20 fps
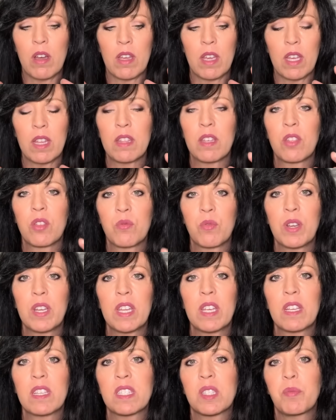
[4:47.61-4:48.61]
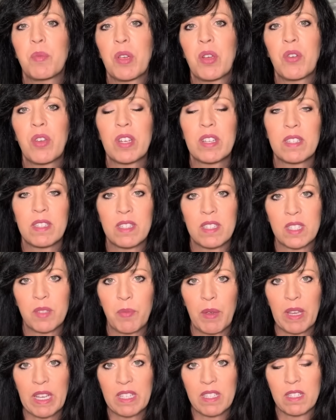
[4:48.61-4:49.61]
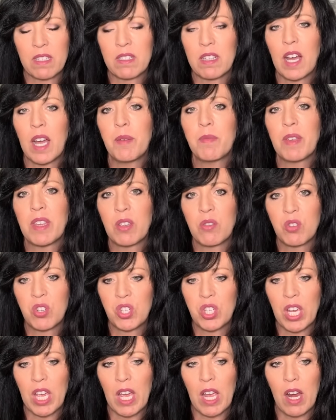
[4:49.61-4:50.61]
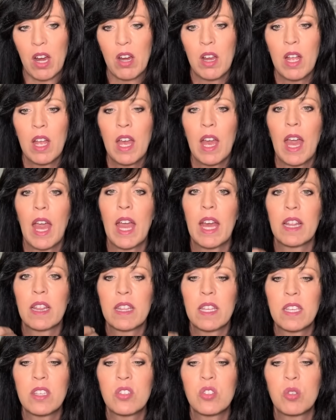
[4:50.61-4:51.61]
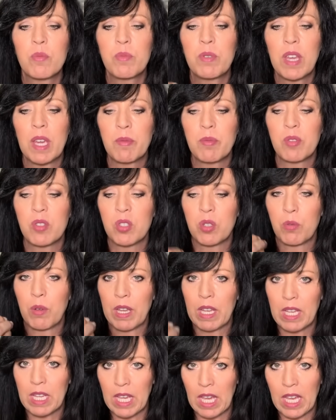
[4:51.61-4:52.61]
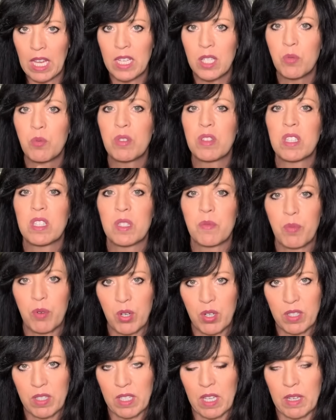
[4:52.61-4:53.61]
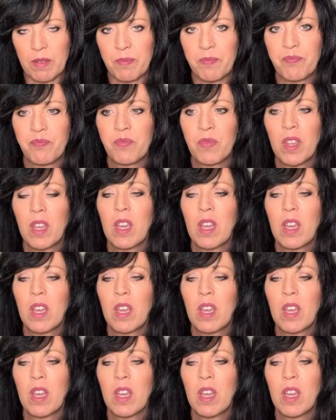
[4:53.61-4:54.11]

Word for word: in the three D experience and the space and time that you share, at least you'll be able to engage with this person,